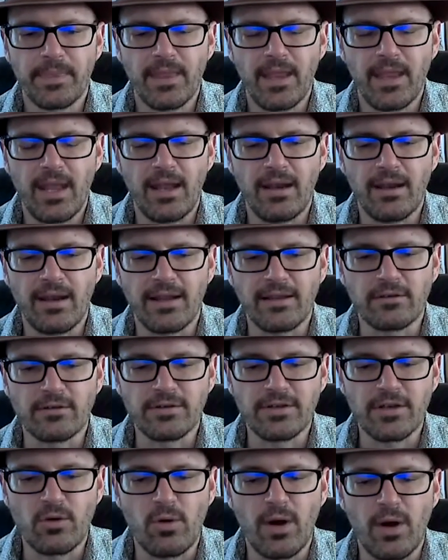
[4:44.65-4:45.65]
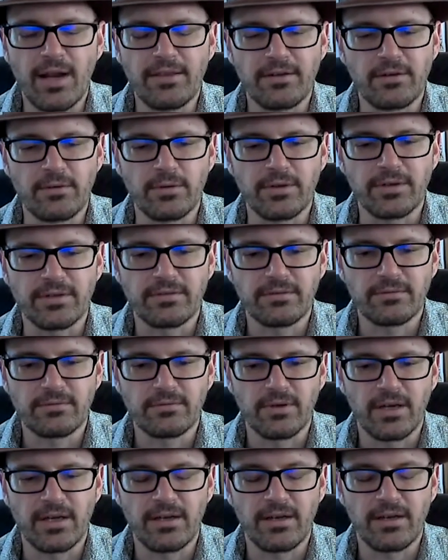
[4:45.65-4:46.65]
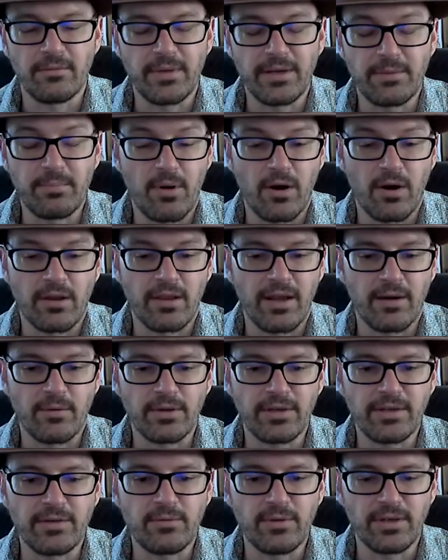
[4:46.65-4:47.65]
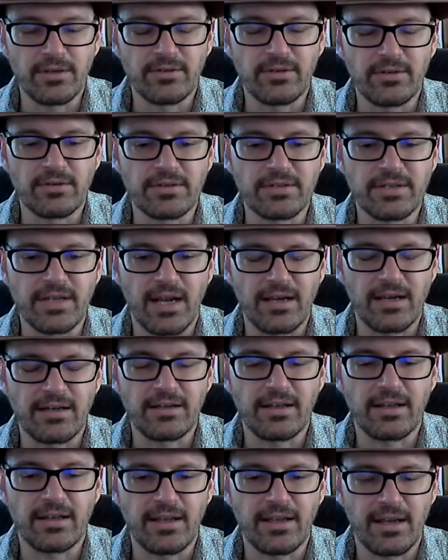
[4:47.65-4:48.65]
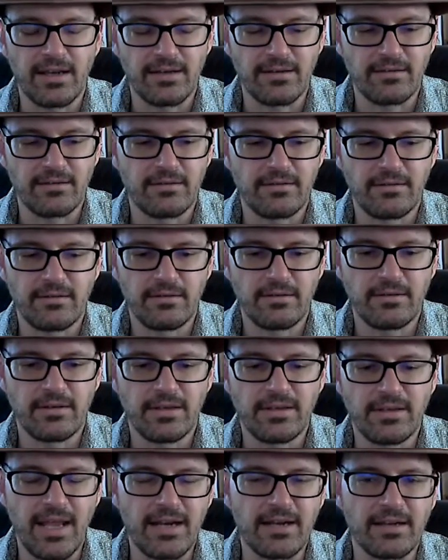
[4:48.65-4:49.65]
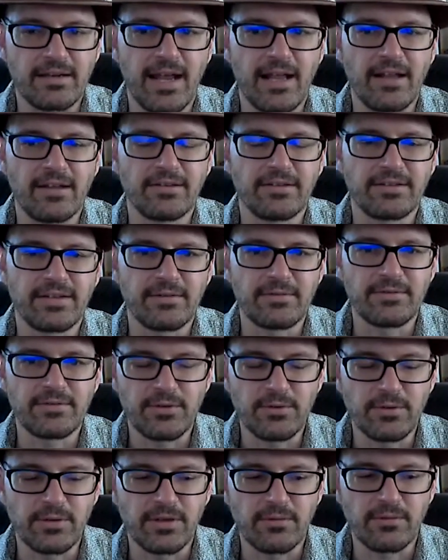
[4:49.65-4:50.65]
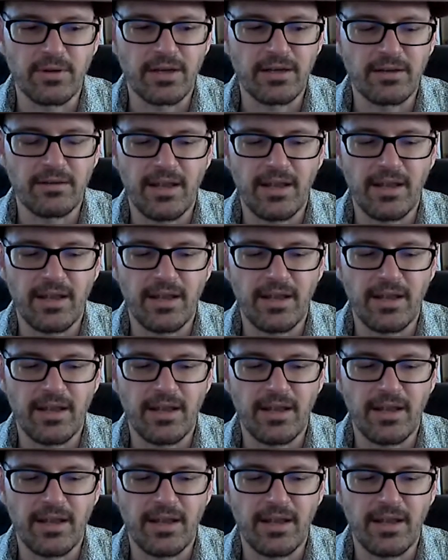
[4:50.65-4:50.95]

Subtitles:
And I learned to quiet the noise, right? And a big part of that really was understanding, again, the data analysis I was doing, right?